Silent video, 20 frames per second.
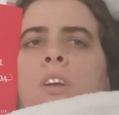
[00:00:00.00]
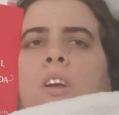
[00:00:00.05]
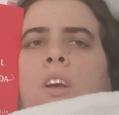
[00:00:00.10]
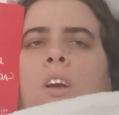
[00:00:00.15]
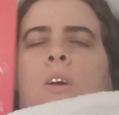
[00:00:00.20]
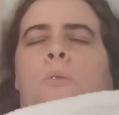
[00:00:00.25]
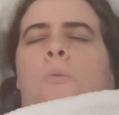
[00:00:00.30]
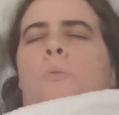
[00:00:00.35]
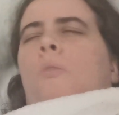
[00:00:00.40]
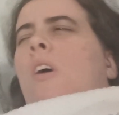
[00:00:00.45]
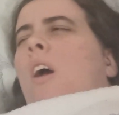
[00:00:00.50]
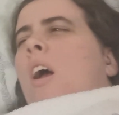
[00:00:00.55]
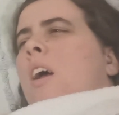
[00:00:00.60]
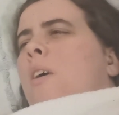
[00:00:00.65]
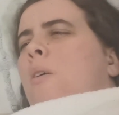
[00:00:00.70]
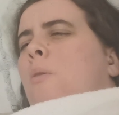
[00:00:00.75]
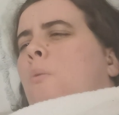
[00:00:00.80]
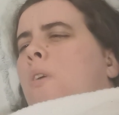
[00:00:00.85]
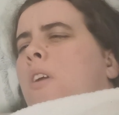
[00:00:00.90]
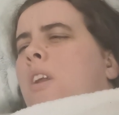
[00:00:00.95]
yeah,
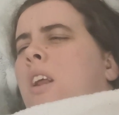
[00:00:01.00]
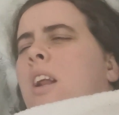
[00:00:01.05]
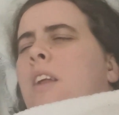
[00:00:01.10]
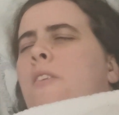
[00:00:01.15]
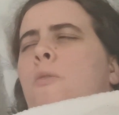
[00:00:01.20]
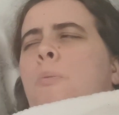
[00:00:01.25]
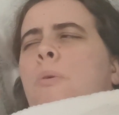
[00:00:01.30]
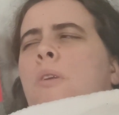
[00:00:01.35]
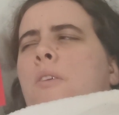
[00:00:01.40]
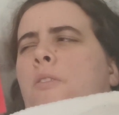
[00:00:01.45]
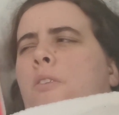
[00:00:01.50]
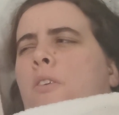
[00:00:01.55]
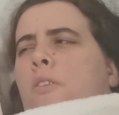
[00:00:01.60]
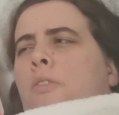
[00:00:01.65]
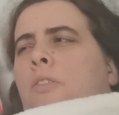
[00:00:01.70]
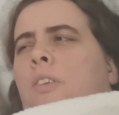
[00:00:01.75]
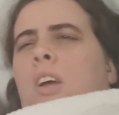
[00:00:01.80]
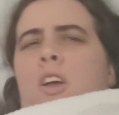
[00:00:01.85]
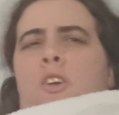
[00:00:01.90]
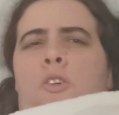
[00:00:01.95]
we did have a bit of a
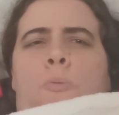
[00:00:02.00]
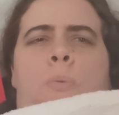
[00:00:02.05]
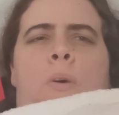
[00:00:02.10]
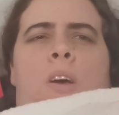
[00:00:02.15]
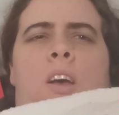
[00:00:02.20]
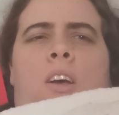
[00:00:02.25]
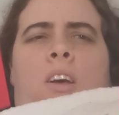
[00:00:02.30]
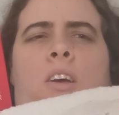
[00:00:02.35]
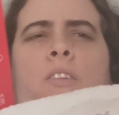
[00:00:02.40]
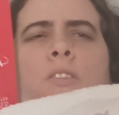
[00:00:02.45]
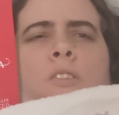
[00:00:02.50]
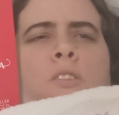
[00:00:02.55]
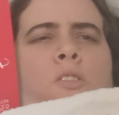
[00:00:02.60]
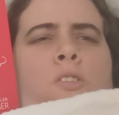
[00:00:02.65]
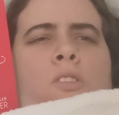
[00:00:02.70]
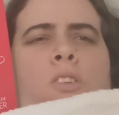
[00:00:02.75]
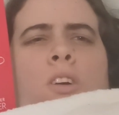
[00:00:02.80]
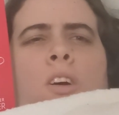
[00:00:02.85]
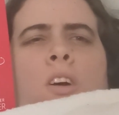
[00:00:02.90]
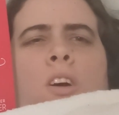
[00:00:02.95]
flashback at the
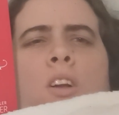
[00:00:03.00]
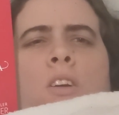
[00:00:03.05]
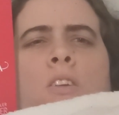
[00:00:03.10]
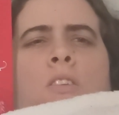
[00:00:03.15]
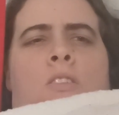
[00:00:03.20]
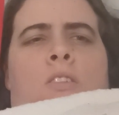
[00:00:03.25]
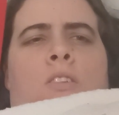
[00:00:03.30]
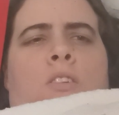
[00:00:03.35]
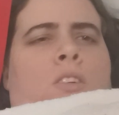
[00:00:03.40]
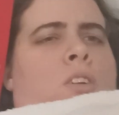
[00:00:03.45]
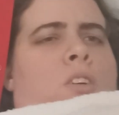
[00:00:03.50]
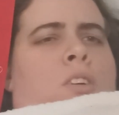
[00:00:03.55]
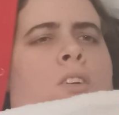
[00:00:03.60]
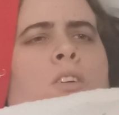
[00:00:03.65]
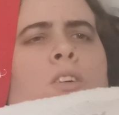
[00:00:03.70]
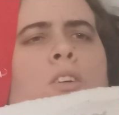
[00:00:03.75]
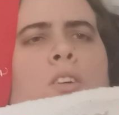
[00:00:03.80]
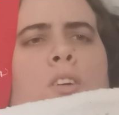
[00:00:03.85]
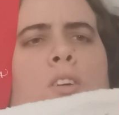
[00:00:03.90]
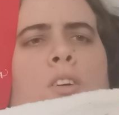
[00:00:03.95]
start
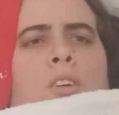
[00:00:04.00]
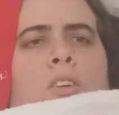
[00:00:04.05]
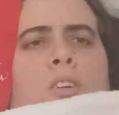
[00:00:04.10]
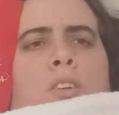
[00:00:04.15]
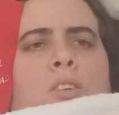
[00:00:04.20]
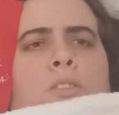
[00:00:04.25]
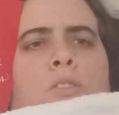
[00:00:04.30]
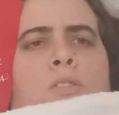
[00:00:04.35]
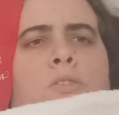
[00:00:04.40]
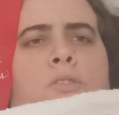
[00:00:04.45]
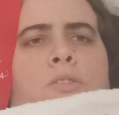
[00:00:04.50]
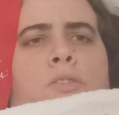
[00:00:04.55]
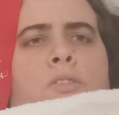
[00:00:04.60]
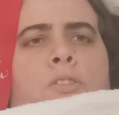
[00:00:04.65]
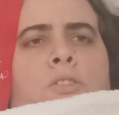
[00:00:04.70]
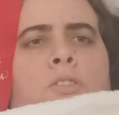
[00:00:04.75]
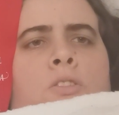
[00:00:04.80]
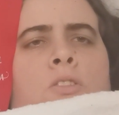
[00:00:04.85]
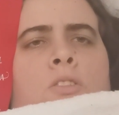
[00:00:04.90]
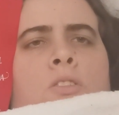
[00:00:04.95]

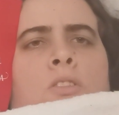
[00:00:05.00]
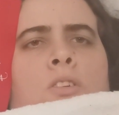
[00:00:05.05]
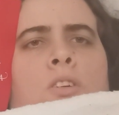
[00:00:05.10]
of